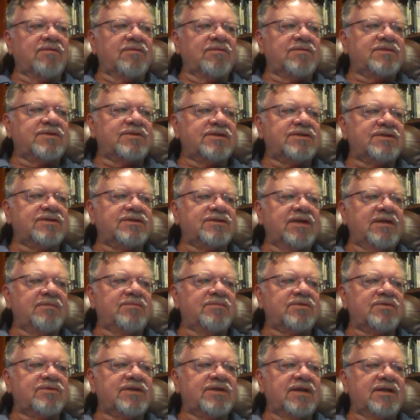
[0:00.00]
from
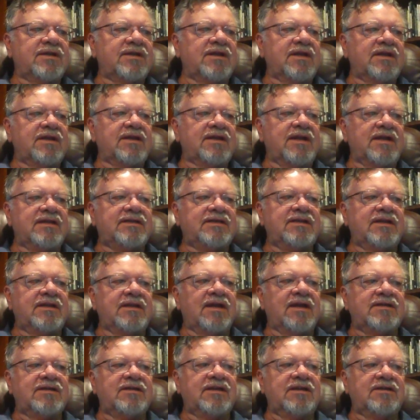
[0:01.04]
16% in
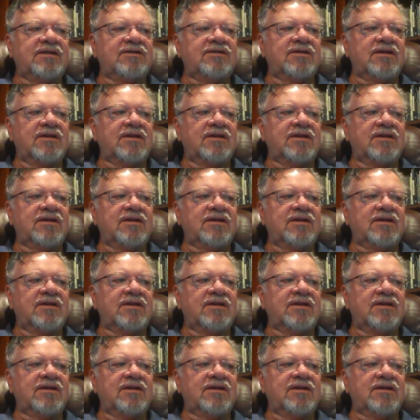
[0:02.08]
1919